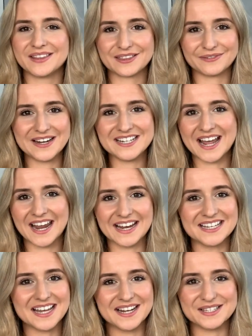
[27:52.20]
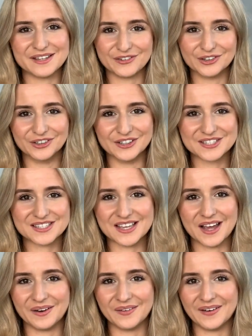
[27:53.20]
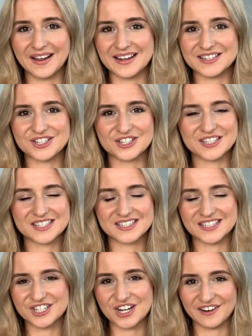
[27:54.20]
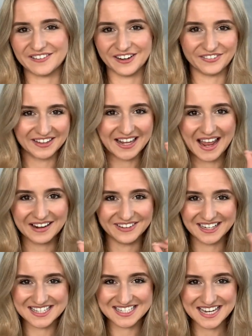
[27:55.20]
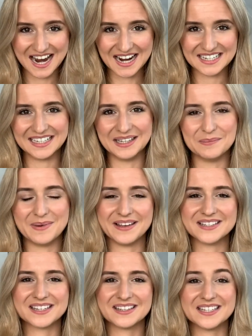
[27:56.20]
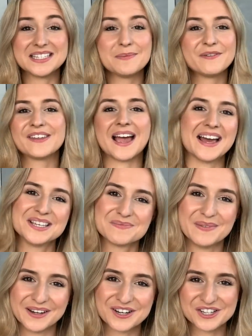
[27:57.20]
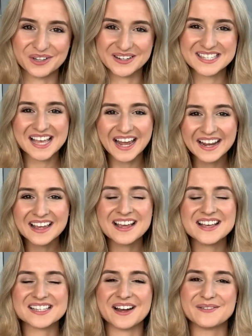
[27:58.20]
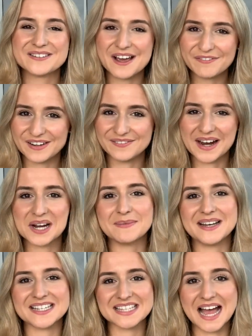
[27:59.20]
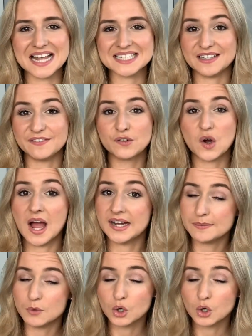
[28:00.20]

3-day intensive course, so it's just the cherry on the cake, really. It's a tiny little bit, the tip of the iceberg, shall we say. So I would definitely recommend that. If you've got any more